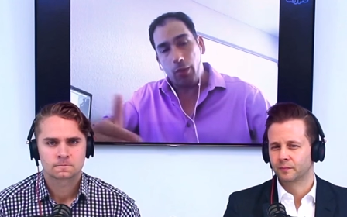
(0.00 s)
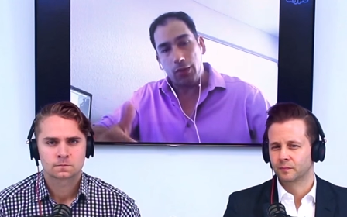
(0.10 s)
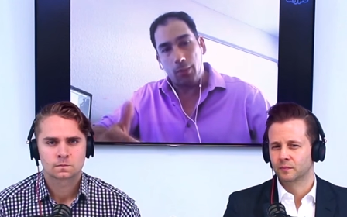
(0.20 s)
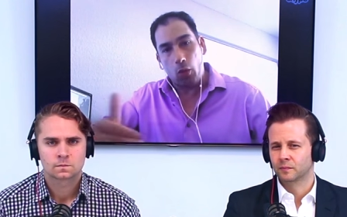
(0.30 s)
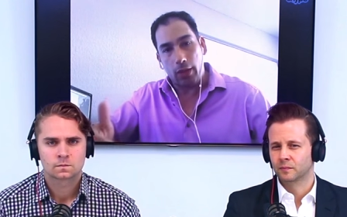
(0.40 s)
Speaker 1: with
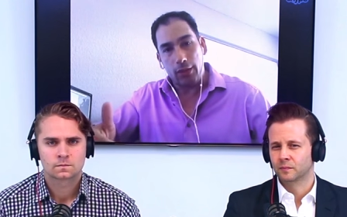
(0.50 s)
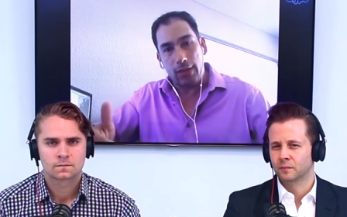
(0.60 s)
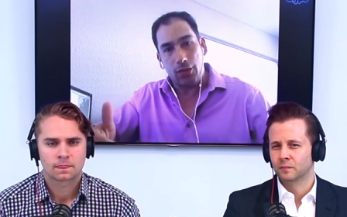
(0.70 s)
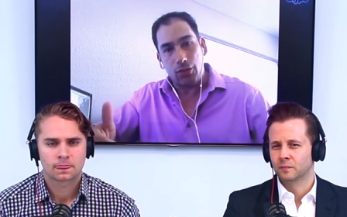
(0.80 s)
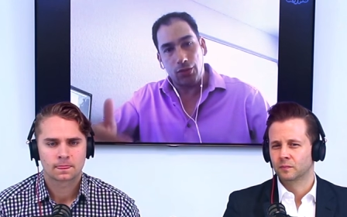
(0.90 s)
some
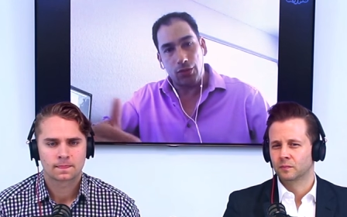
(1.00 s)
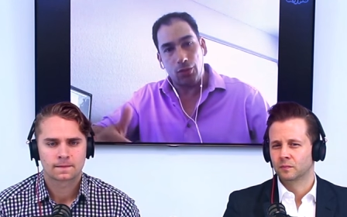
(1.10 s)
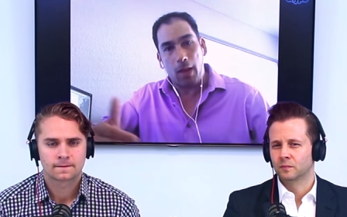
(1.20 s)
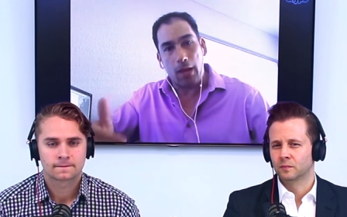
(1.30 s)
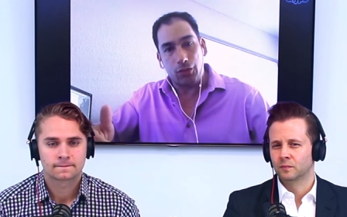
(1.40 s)
organizations to
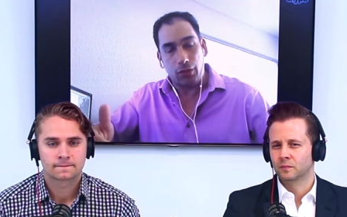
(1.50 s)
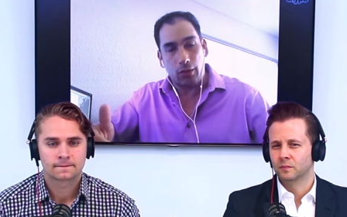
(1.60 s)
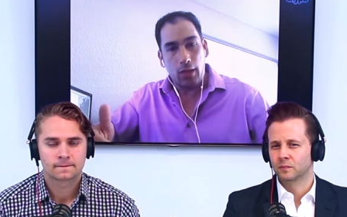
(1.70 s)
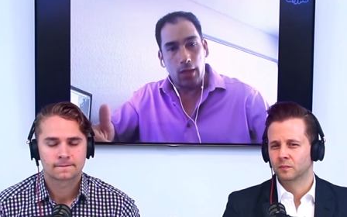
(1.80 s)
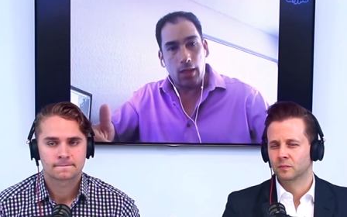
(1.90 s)

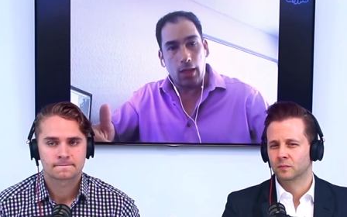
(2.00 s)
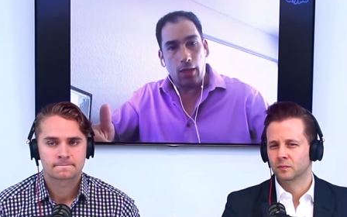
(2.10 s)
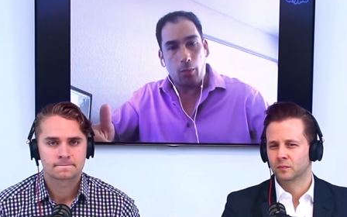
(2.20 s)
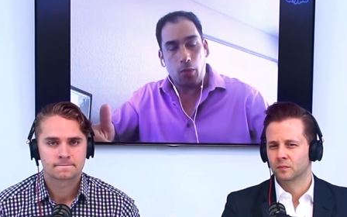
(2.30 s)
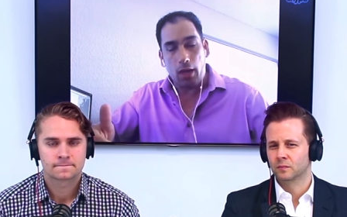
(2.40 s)
sponsor
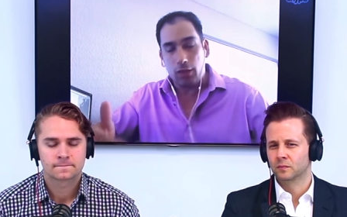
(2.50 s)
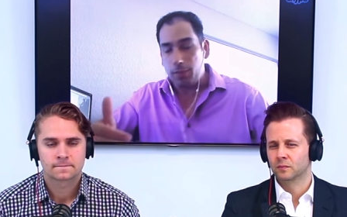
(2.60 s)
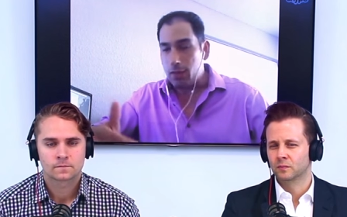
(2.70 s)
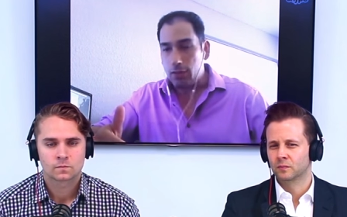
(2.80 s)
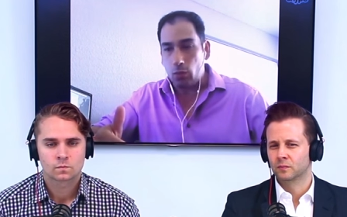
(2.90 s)
uh, the product,
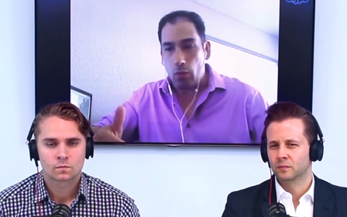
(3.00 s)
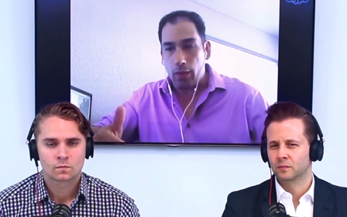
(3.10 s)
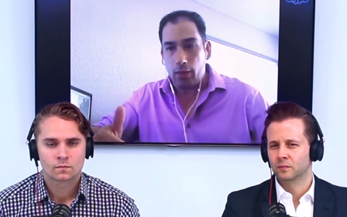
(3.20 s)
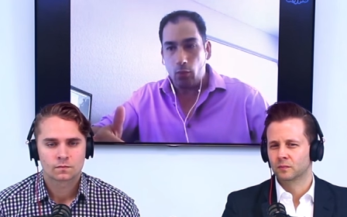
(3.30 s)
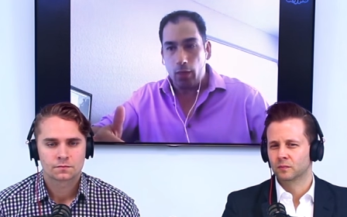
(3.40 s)
because when
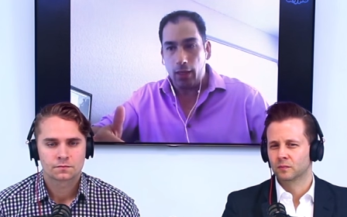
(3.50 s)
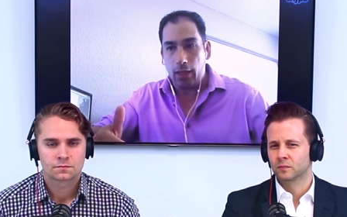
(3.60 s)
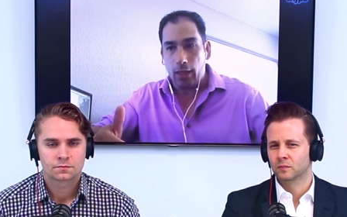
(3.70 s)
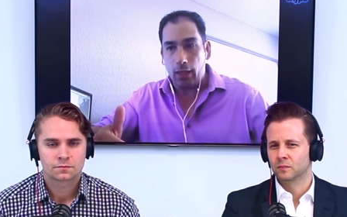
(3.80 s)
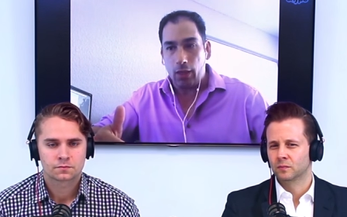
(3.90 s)
it when
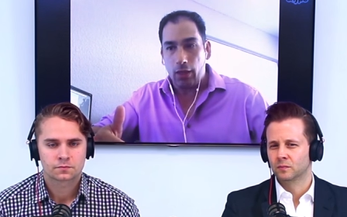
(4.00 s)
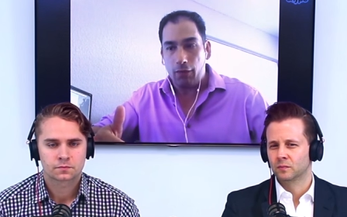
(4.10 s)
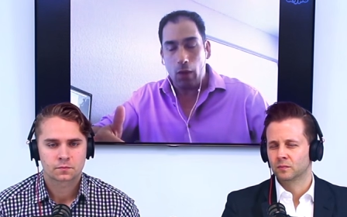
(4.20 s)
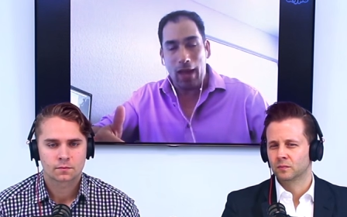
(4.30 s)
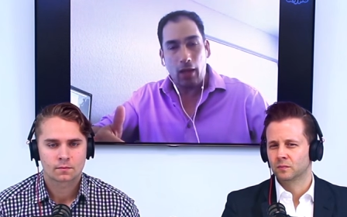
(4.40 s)
a, if
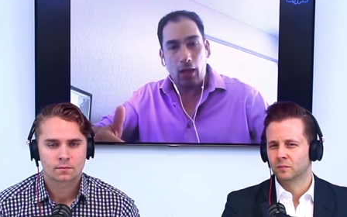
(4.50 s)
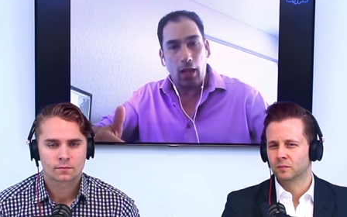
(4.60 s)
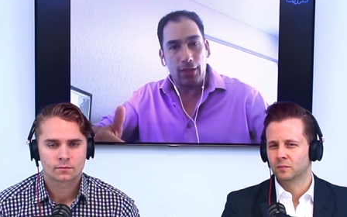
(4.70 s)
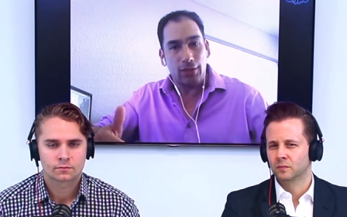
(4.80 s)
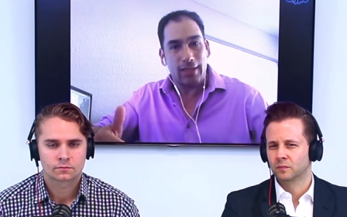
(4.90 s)
you
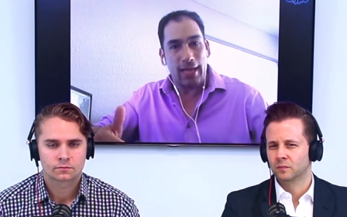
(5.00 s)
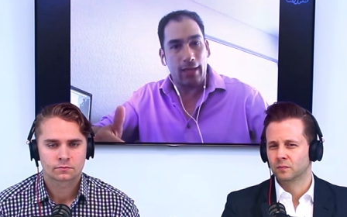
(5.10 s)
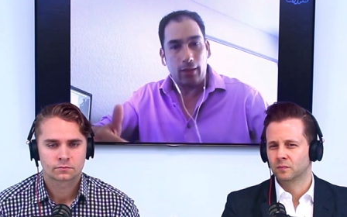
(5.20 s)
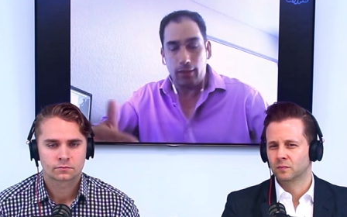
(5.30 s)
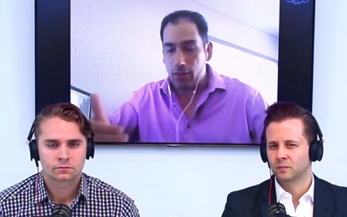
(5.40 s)
analyze the
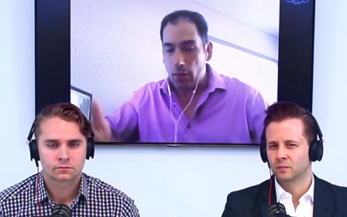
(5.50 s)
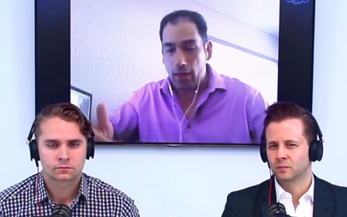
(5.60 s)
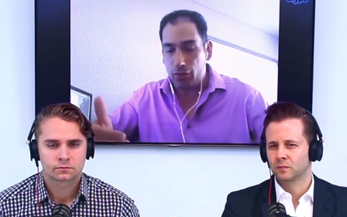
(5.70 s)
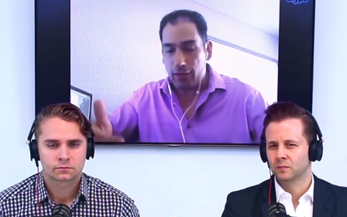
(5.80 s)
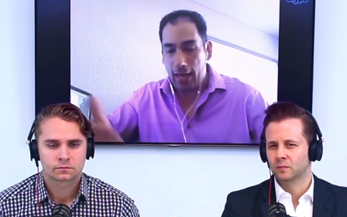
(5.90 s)
data and you
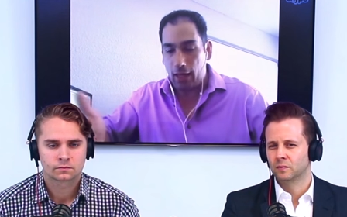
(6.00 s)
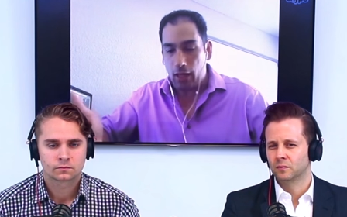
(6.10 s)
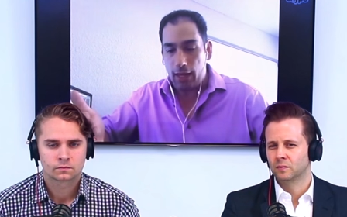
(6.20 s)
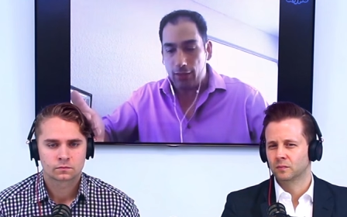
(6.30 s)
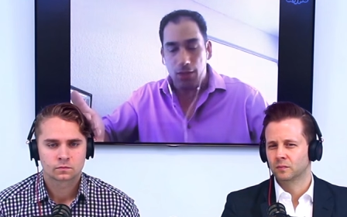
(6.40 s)
just
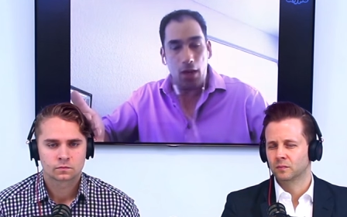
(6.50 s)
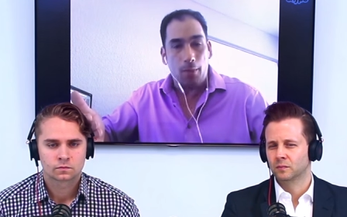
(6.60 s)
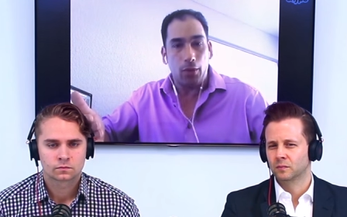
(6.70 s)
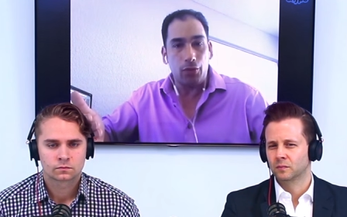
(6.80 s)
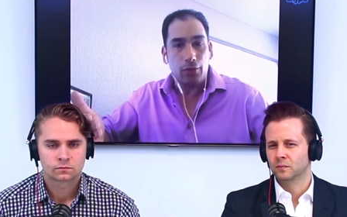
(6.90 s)
analyze the
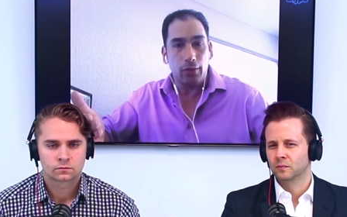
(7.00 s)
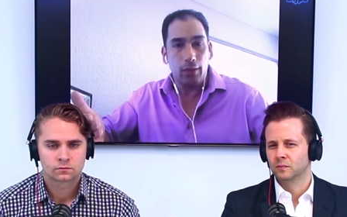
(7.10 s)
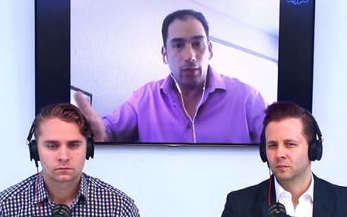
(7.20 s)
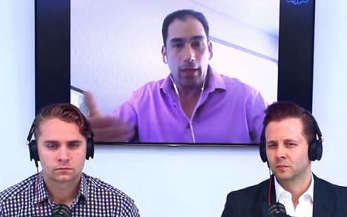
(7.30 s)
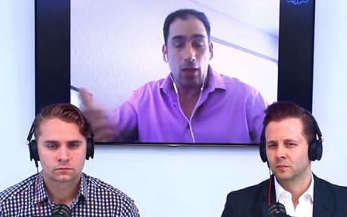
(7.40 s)
numbers,
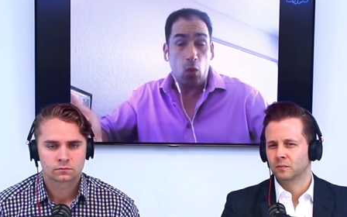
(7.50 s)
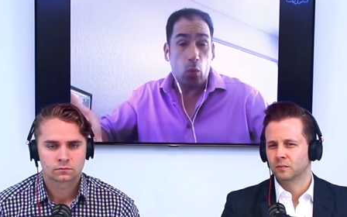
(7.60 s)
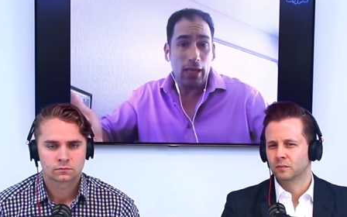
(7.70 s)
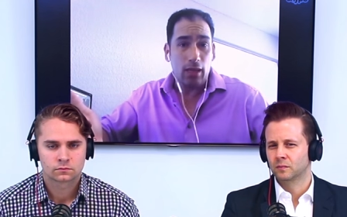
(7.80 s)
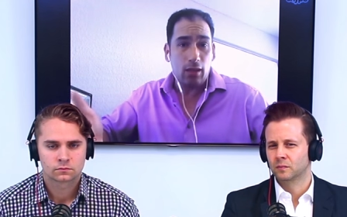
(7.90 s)
in a
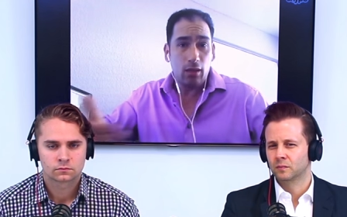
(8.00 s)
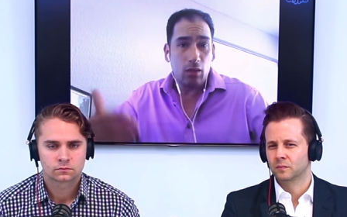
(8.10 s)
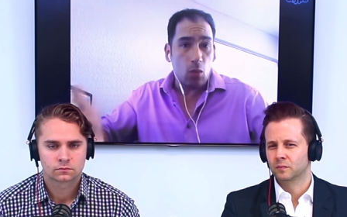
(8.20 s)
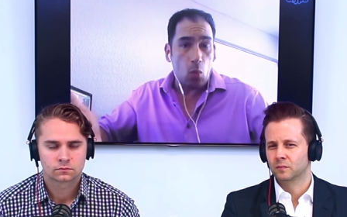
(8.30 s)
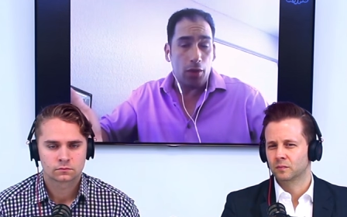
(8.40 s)
week
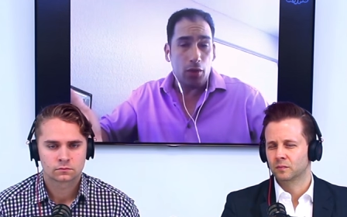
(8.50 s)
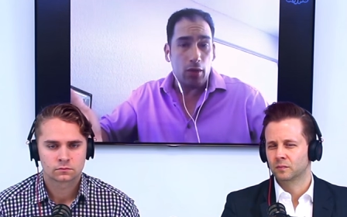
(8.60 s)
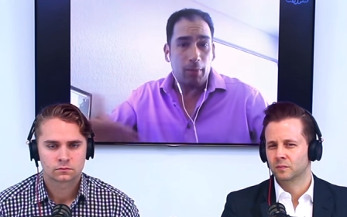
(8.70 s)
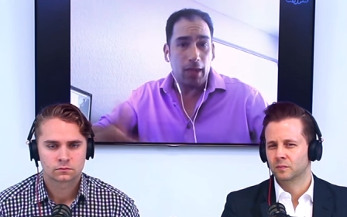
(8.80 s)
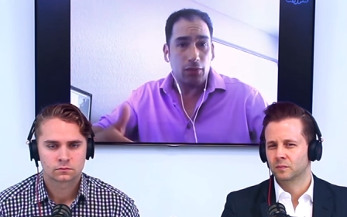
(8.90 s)
one unit
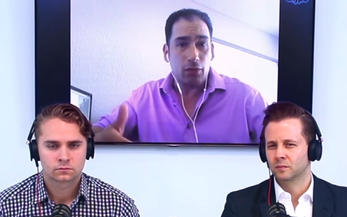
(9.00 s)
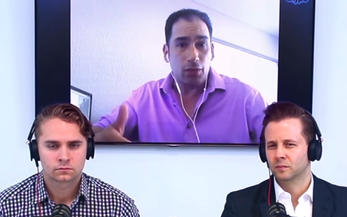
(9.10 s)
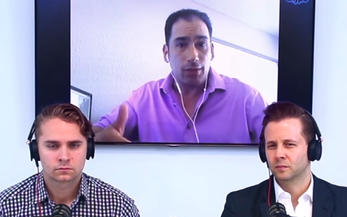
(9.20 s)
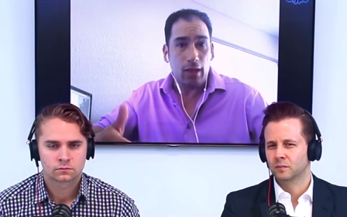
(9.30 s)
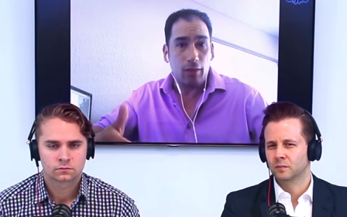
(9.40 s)
pays for
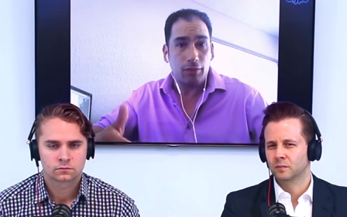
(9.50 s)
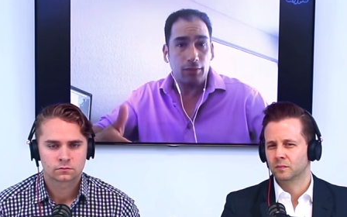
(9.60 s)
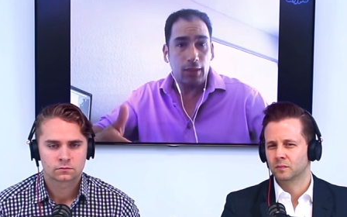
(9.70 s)
itself.